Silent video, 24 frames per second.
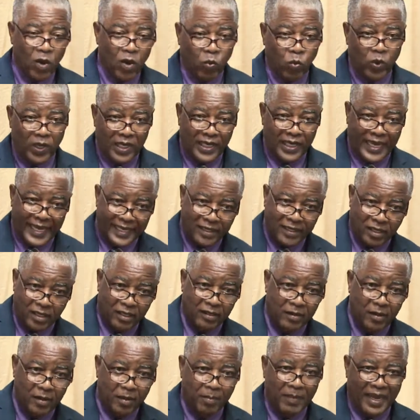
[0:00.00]
would like
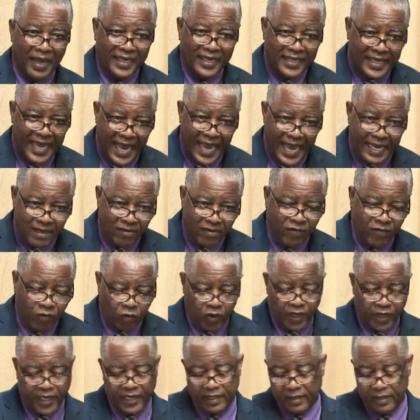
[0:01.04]
to but can't
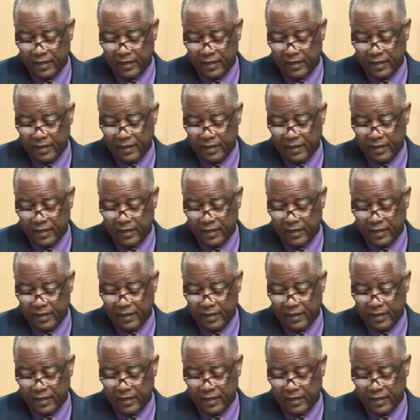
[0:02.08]
afford it,